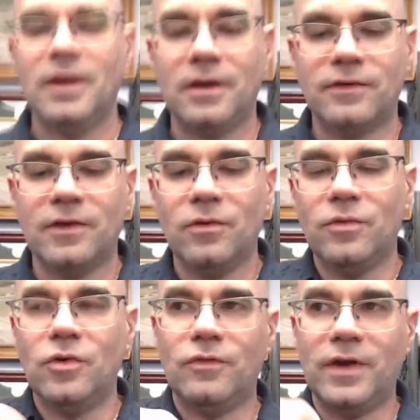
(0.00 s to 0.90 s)
Because I don't
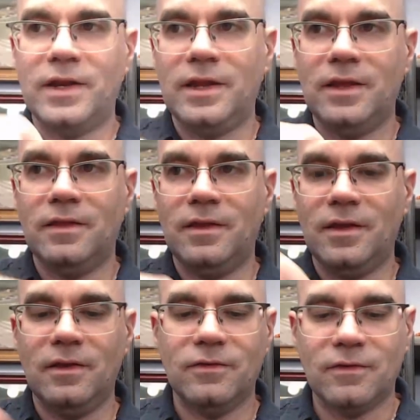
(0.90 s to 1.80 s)
know if I need
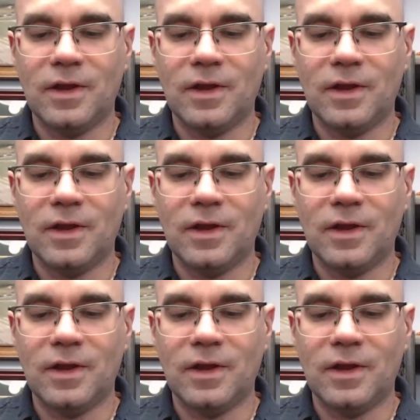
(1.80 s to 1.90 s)
these,